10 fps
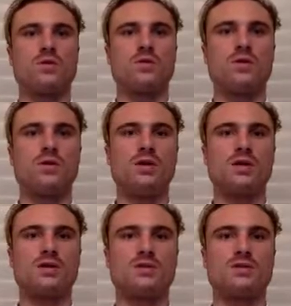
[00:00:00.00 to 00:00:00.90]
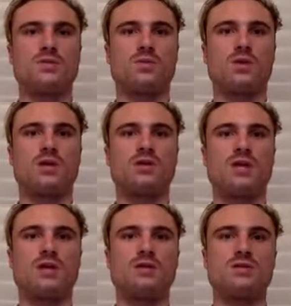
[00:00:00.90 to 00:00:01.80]
Third link in the supply
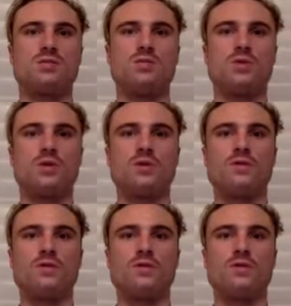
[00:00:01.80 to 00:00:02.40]
chain is the brewing